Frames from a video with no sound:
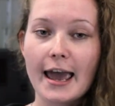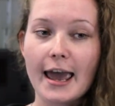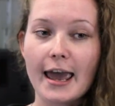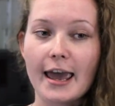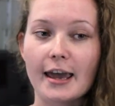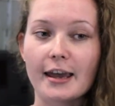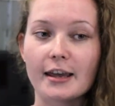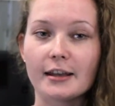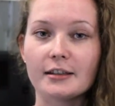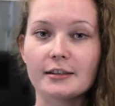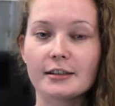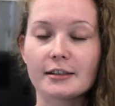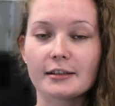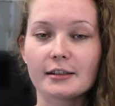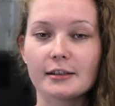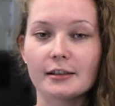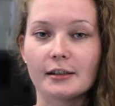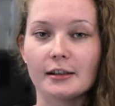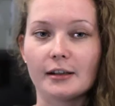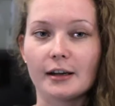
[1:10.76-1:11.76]
and
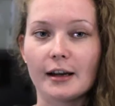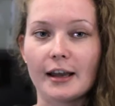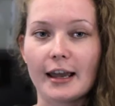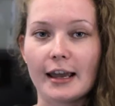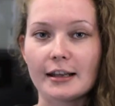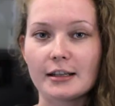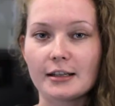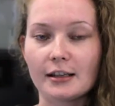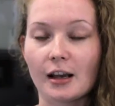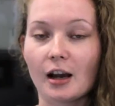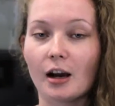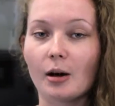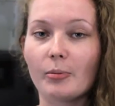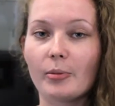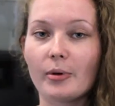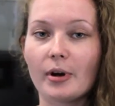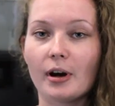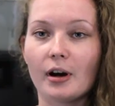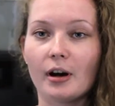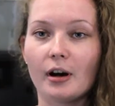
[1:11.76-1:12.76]
uh, ending
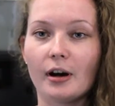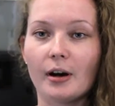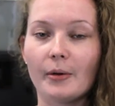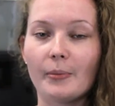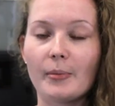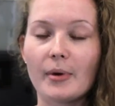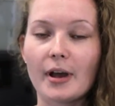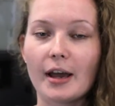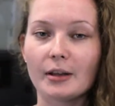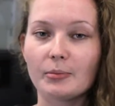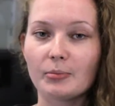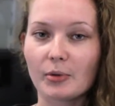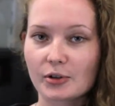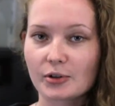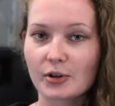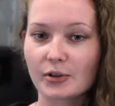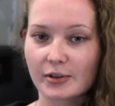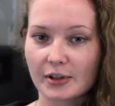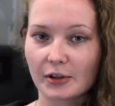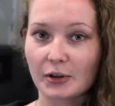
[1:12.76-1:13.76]
up um, at
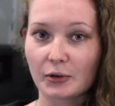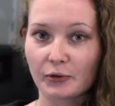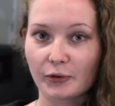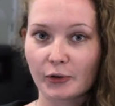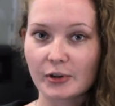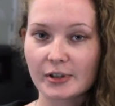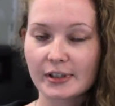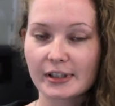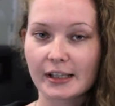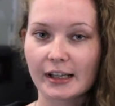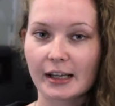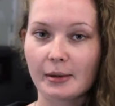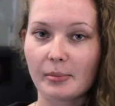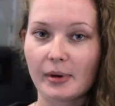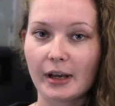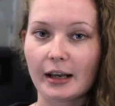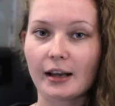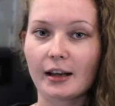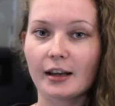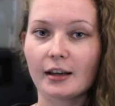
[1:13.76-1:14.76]
Moscow State University
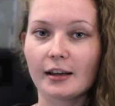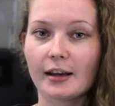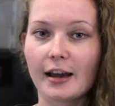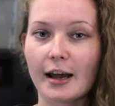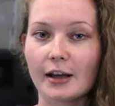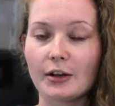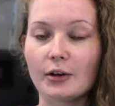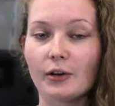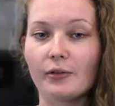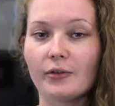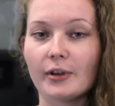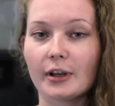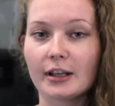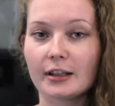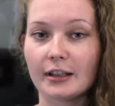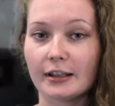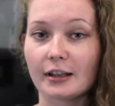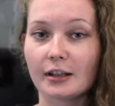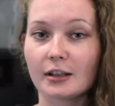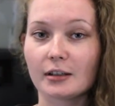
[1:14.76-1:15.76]
being a head of the
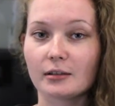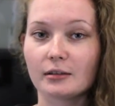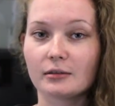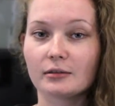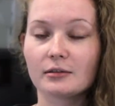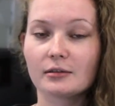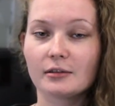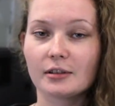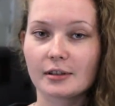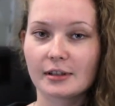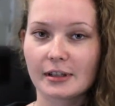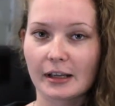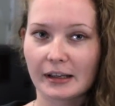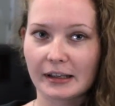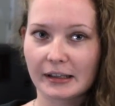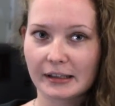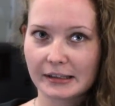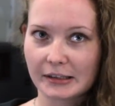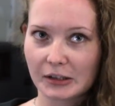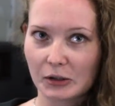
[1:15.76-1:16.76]
clinical
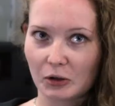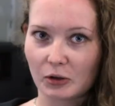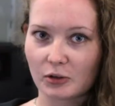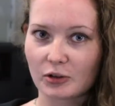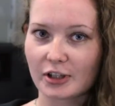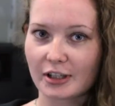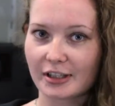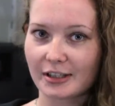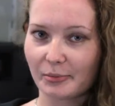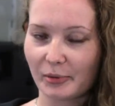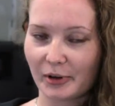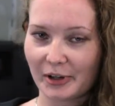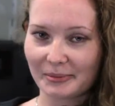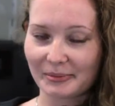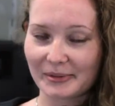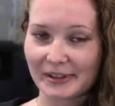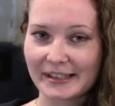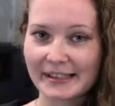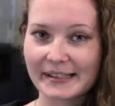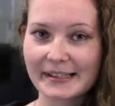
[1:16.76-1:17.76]
psychology
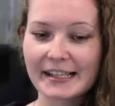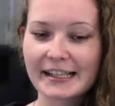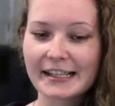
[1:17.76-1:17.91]
department.